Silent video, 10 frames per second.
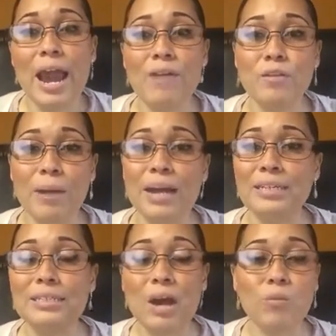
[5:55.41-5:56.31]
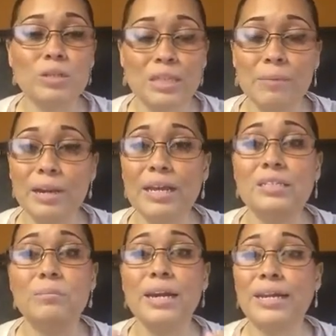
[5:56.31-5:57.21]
Everybody does not want to take medication.